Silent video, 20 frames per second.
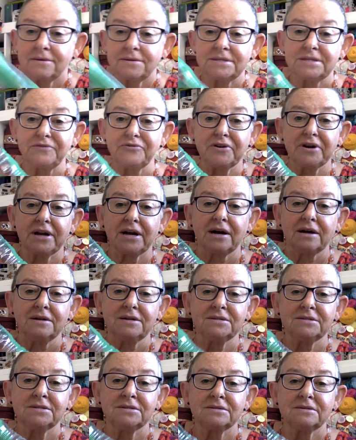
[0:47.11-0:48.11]
Different
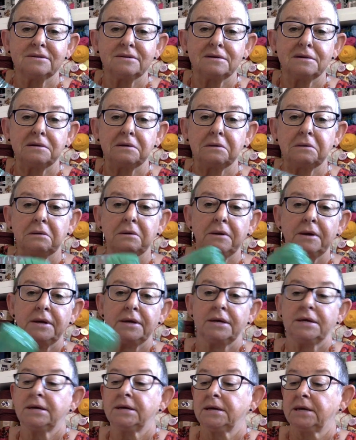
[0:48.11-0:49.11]
colours.
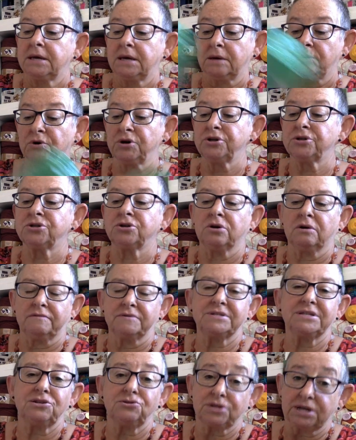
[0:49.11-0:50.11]
And what you do,
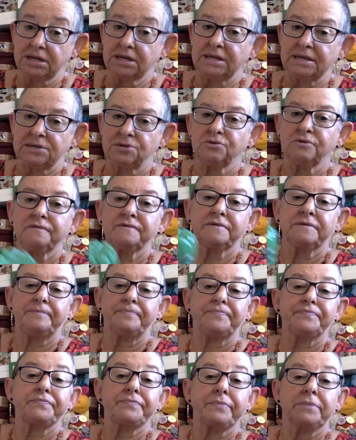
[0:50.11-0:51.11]
obviously you take your lid off,
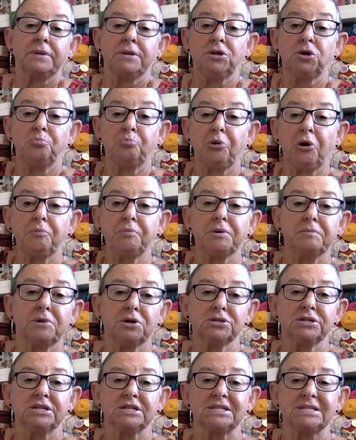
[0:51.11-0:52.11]
you pop them
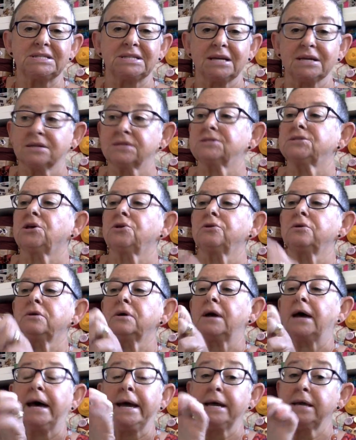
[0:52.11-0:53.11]
on your stick so
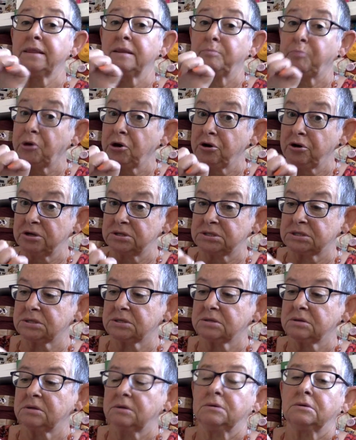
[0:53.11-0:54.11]
that A, the
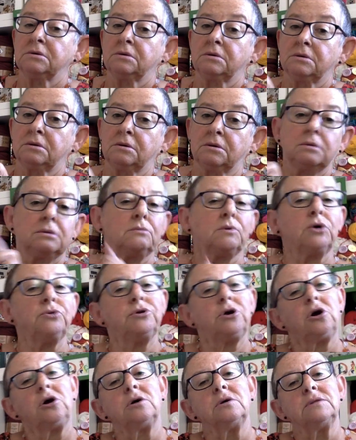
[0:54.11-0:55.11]
birds
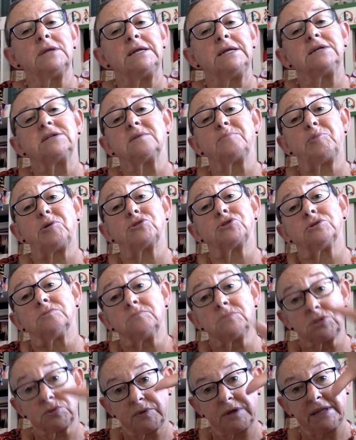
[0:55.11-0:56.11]
won't hurt their little
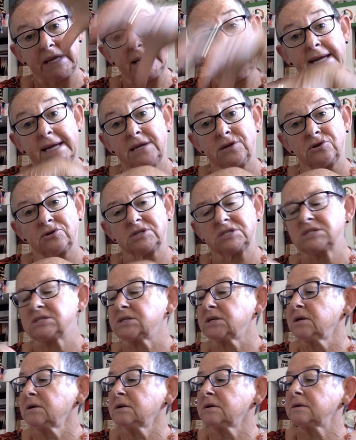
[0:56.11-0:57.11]
bottoms when they land on a
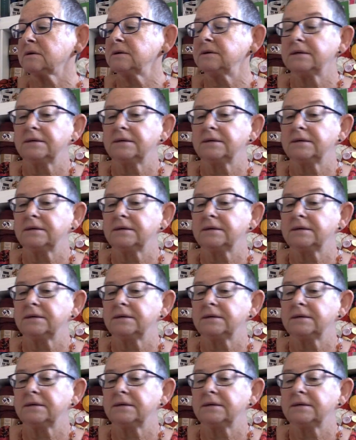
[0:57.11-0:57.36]
stick,